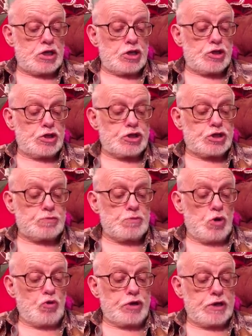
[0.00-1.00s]
the
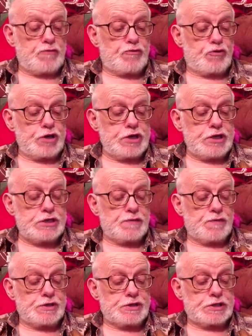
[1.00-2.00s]
smoky freeze of
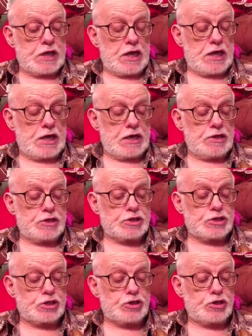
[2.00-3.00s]
the sky, the
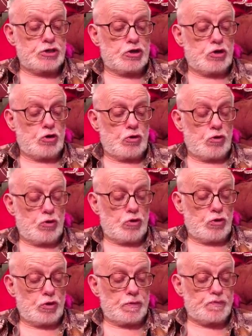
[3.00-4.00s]
sudden
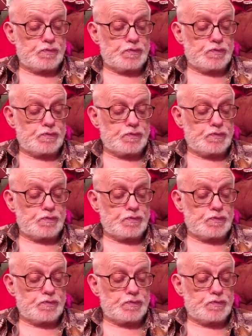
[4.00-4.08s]
call.